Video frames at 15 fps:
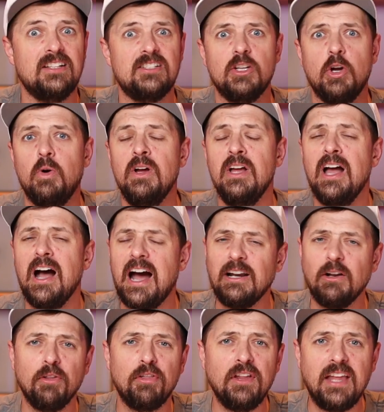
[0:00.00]
And so I
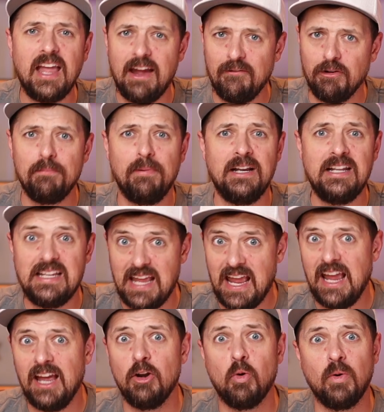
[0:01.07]
don't think everybody
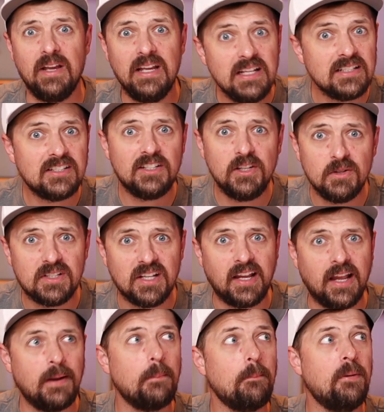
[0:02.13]
can or is
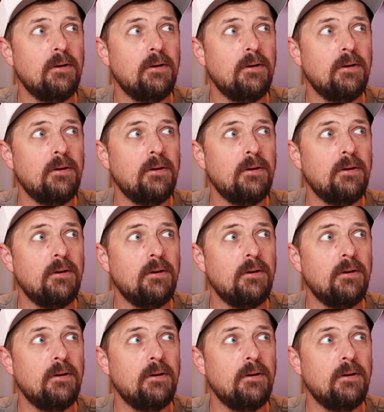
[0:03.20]
using it.